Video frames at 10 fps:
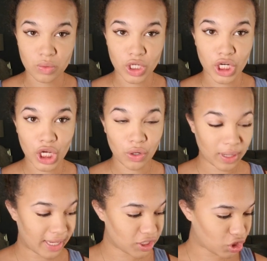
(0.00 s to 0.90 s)
we're gonna go
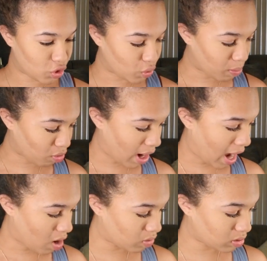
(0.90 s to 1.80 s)
into
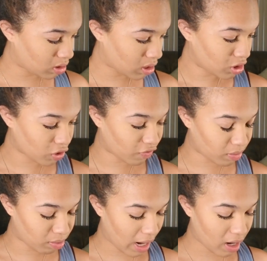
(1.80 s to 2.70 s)
brows. So for
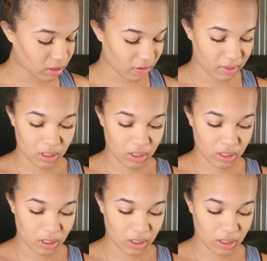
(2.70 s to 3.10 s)
brows, I've been